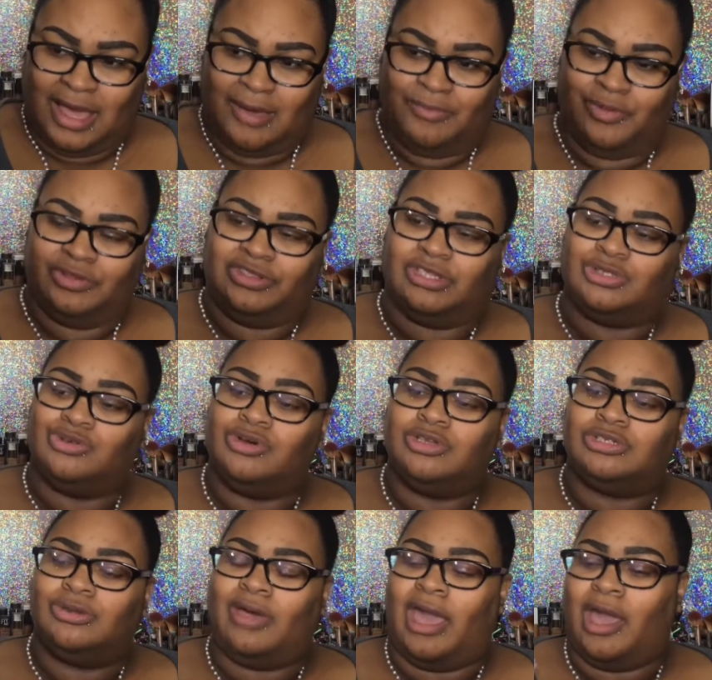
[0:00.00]
I bought this
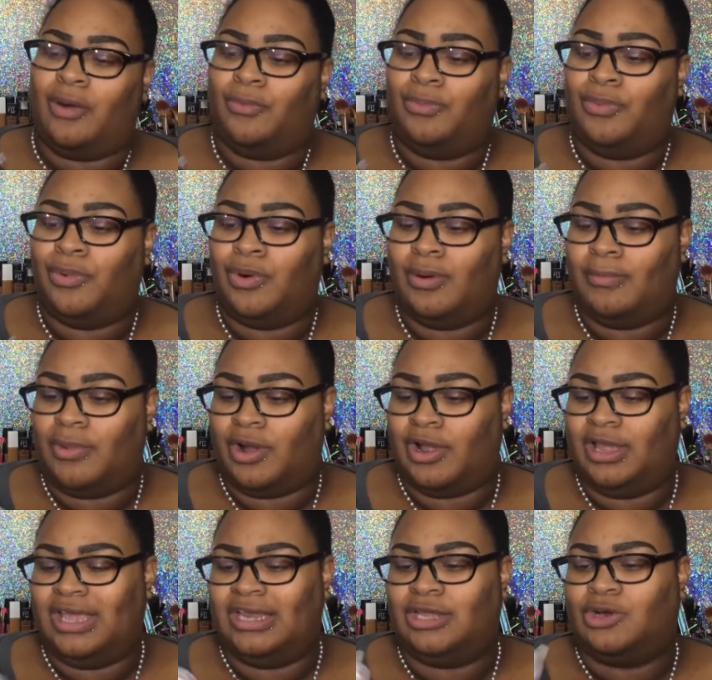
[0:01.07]
also at
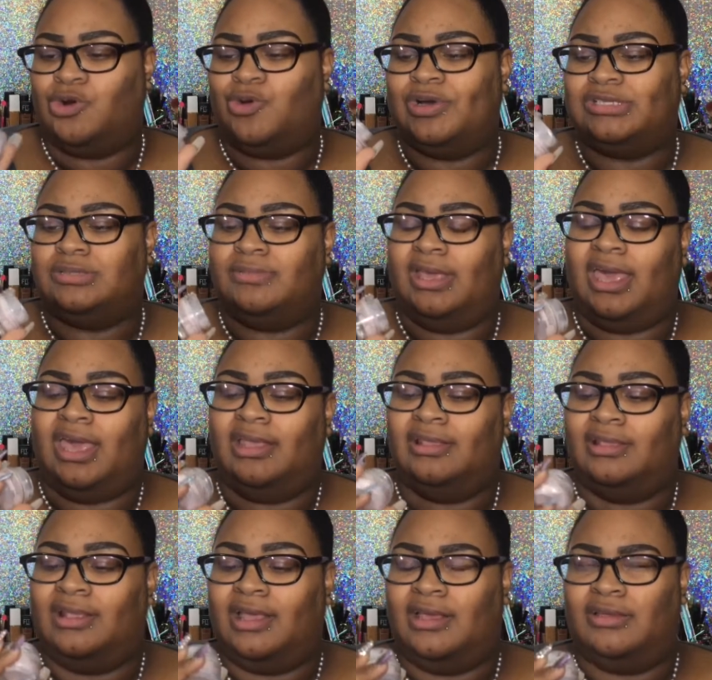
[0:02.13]
Walmart, and it cost me
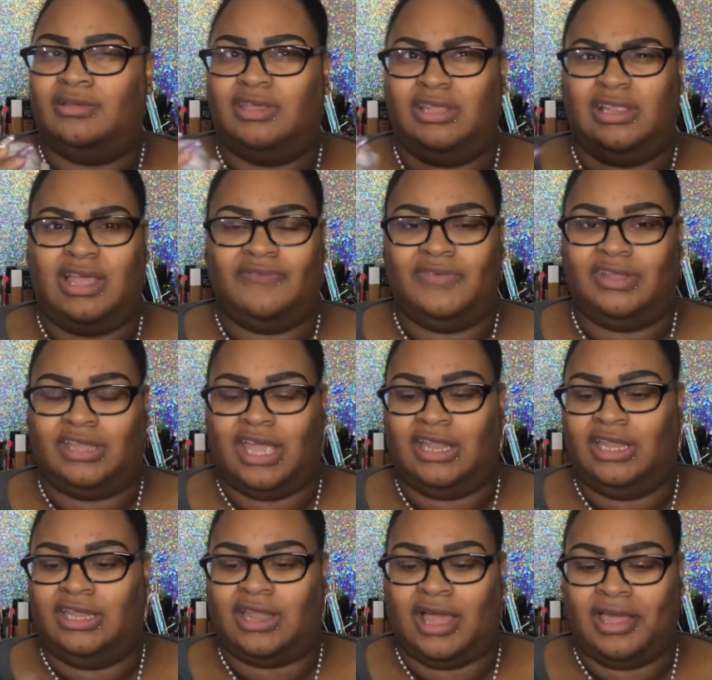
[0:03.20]

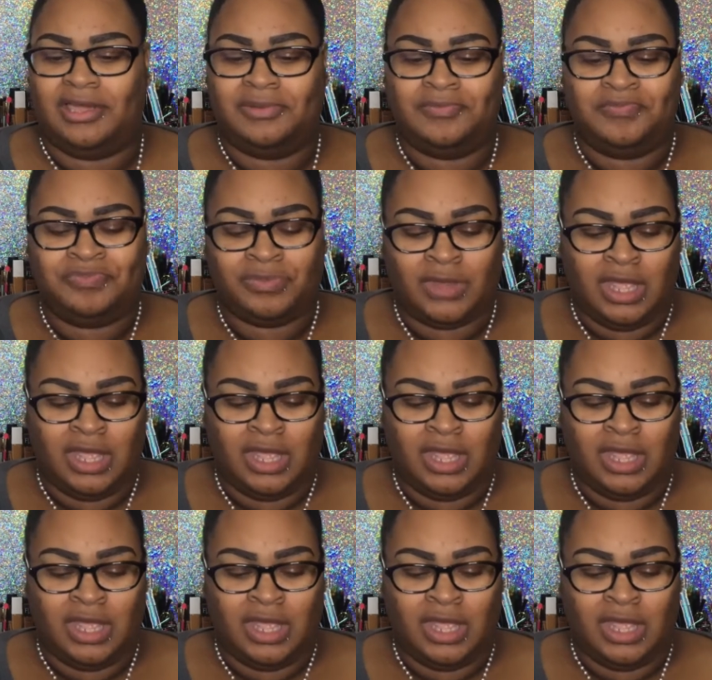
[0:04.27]
$11.99.